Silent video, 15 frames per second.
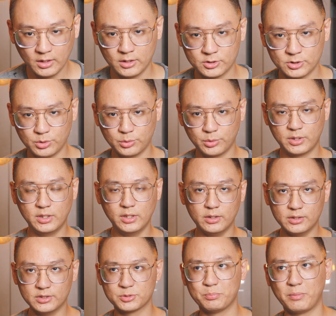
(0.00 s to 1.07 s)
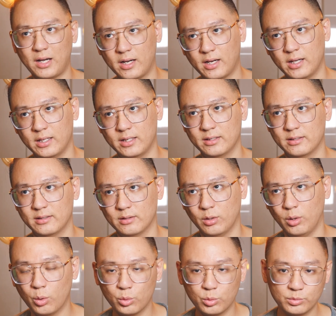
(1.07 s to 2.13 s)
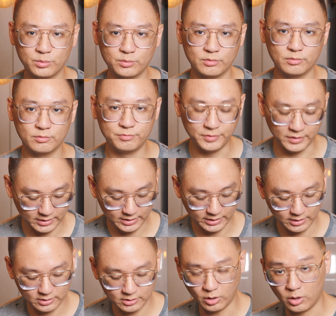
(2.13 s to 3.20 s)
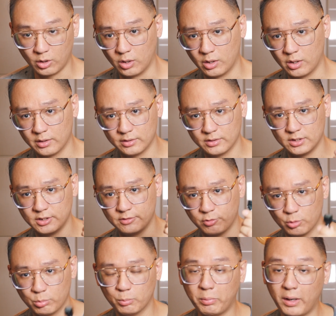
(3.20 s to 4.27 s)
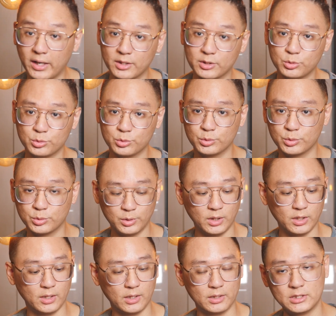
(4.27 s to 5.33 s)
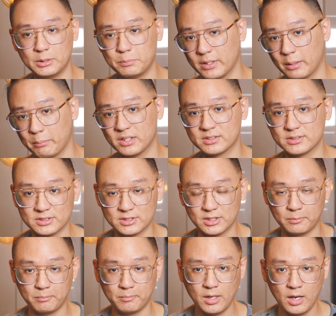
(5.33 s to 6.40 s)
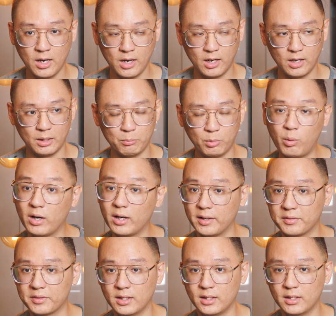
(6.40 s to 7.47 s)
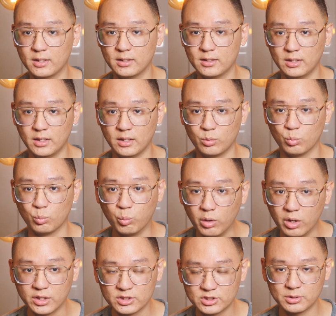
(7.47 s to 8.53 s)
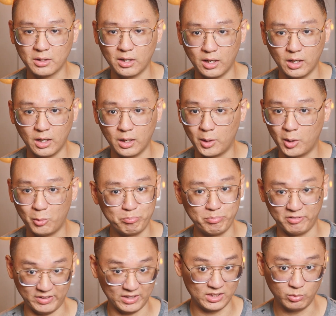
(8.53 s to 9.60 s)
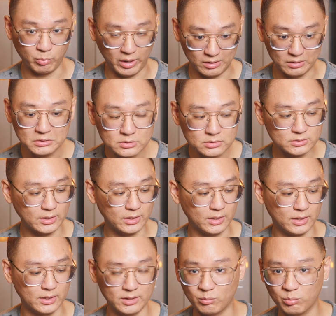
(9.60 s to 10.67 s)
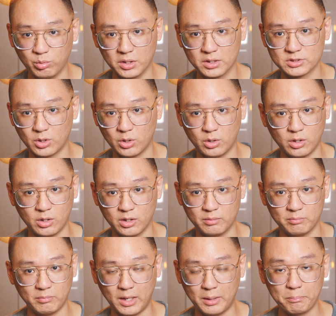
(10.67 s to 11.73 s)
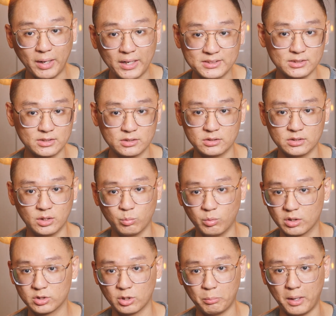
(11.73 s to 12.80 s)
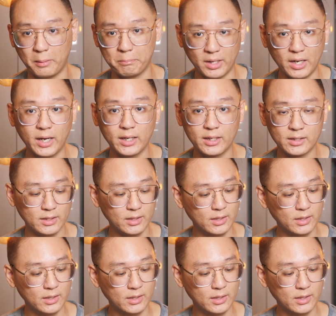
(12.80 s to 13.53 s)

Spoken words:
So here's my own verdict on the FOBO Bike 2 TPMS system. Number one, I think it works perfectly well. It works on my bicycle, it worked on my bike.